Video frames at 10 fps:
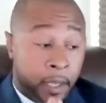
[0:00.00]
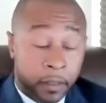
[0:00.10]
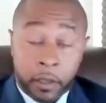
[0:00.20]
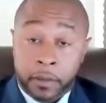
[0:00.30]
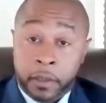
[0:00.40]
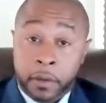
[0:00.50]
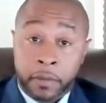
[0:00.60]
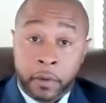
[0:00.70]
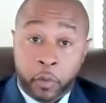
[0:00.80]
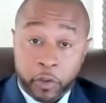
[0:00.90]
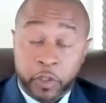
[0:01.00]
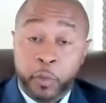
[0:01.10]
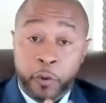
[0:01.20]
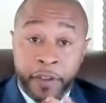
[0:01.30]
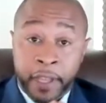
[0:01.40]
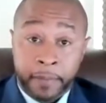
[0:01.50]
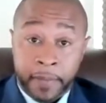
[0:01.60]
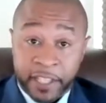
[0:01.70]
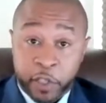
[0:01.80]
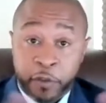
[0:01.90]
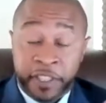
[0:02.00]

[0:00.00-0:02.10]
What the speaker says: The worst movie that you've